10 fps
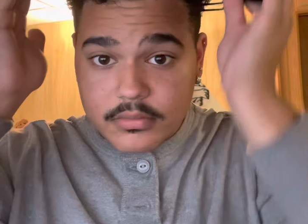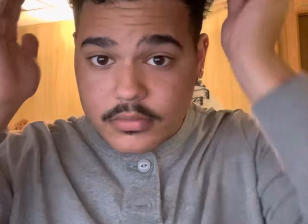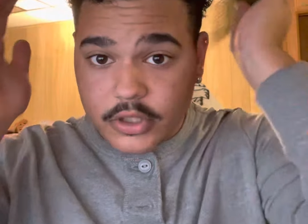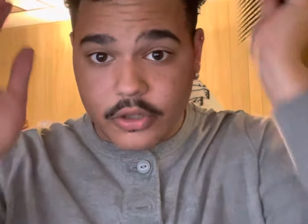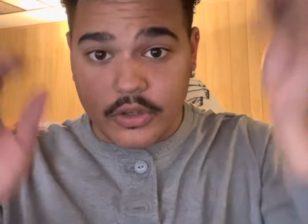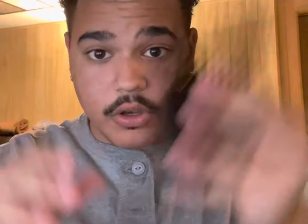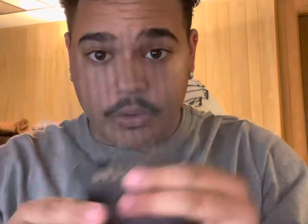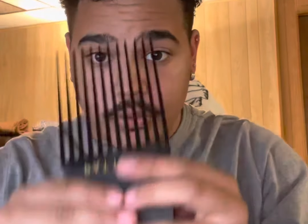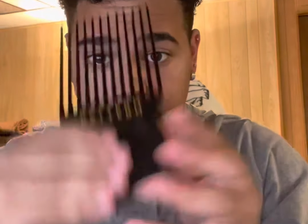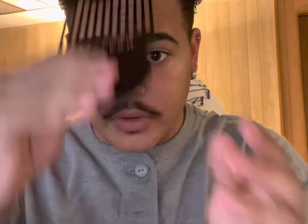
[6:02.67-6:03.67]
you know, going
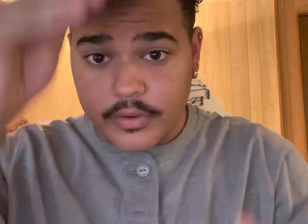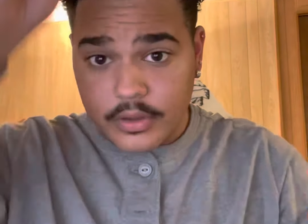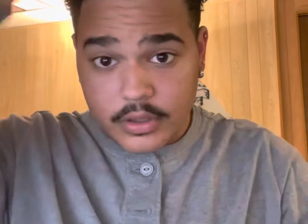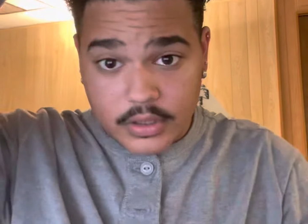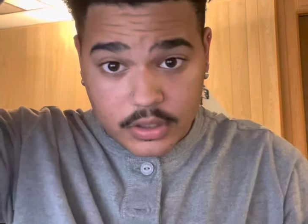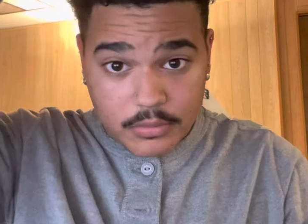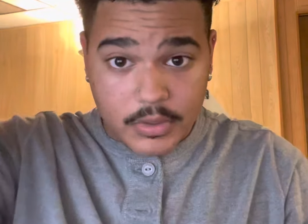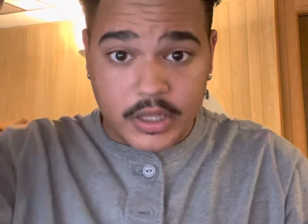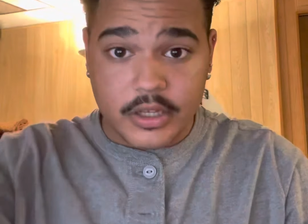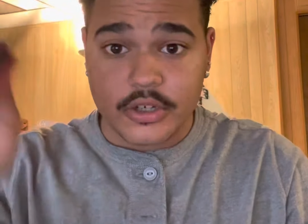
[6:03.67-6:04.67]
through everything and
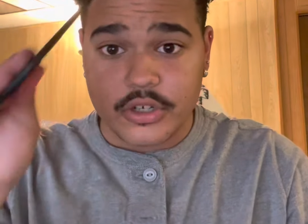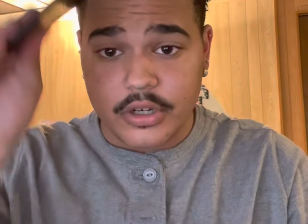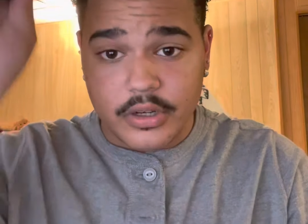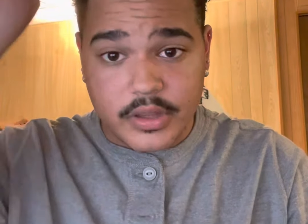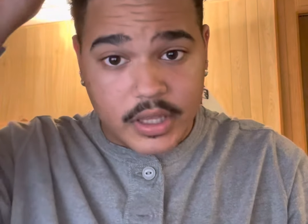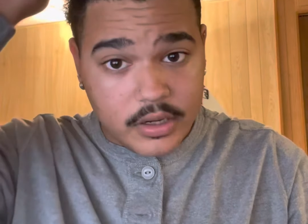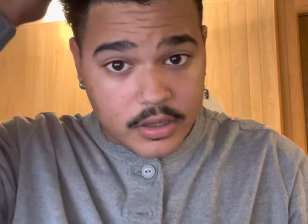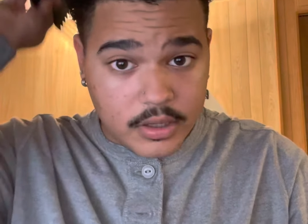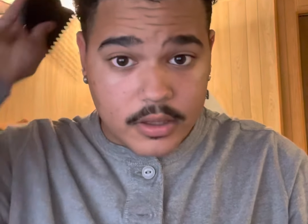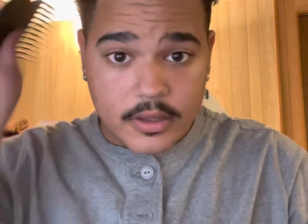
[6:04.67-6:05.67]
making sure that